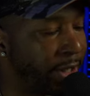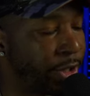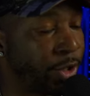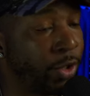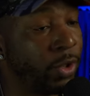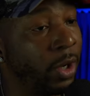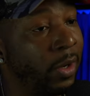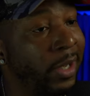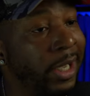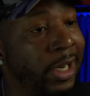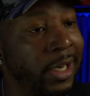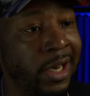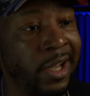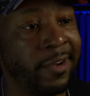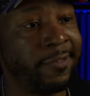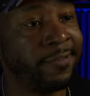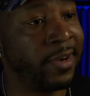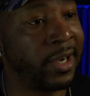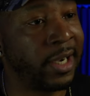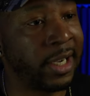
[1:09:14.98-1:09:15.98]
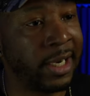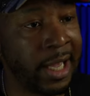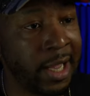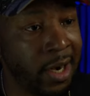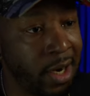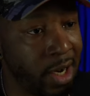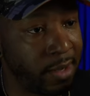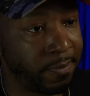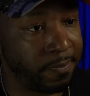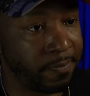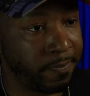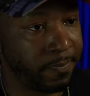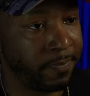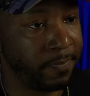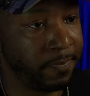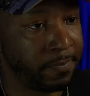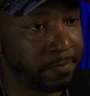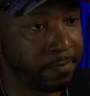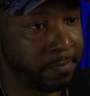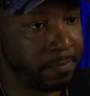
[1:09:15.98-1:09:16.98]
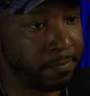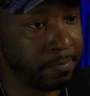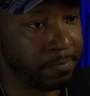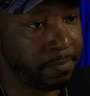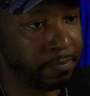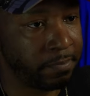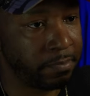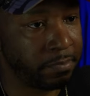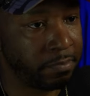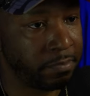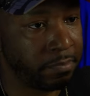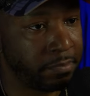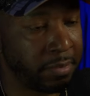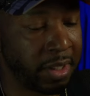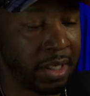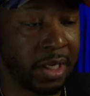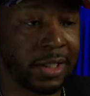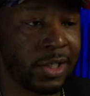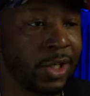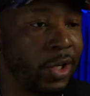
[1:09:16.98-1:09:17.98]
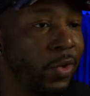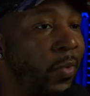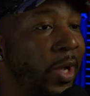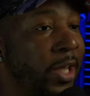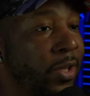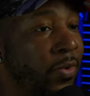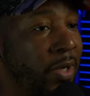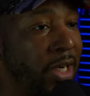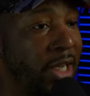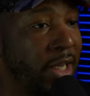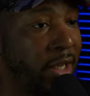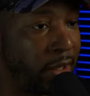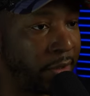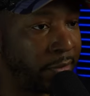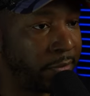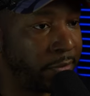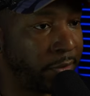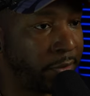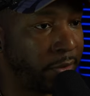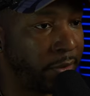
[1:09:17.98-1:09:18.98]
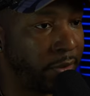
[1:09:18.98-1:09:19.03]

But you're gonna end up fucking that up because of the way you live.